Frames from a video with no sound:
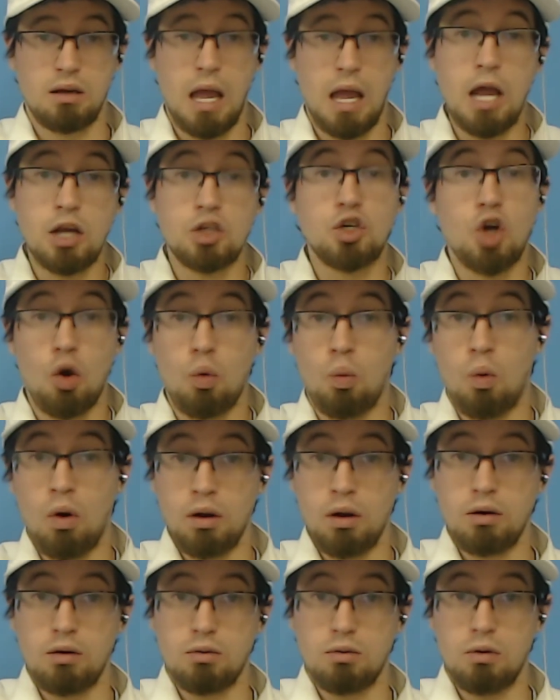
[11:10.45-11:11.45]
HR 1
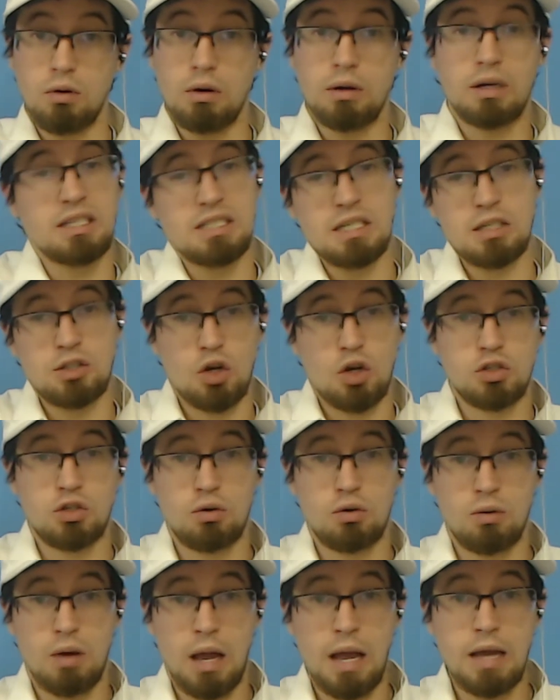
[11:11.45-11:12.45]
because it's
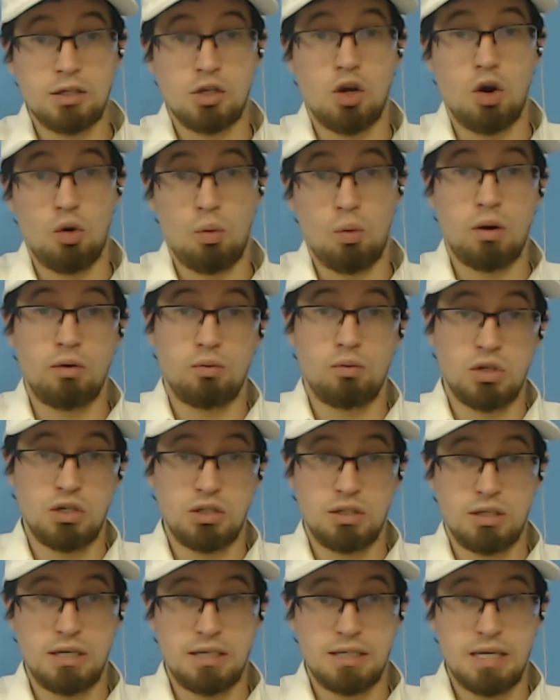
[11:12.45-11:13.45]
also SR 1, which
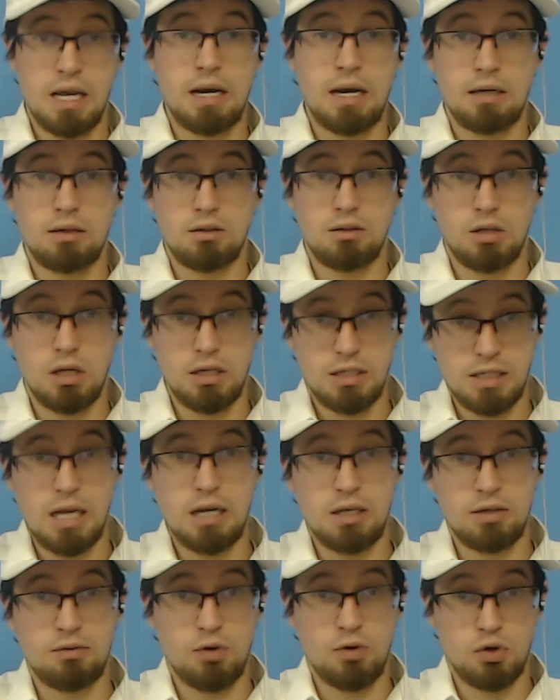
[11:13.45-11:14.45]
is the
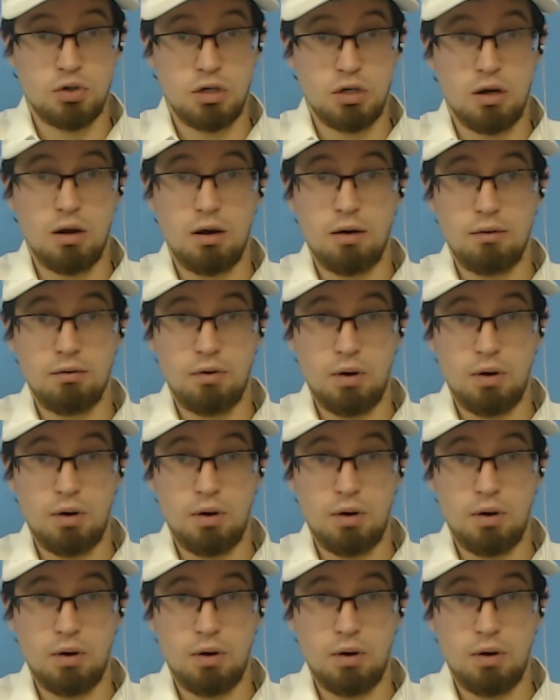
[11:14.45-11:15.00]
Senate's version of